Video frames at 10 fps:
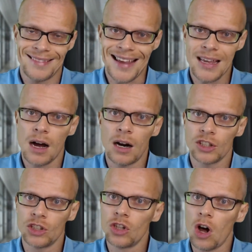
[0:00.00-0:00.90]
they
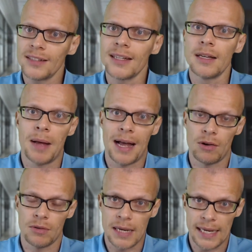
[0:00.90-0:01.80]
are not
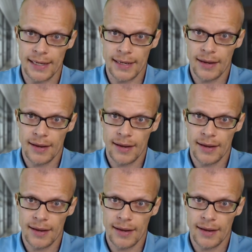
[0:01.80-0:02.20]
about me.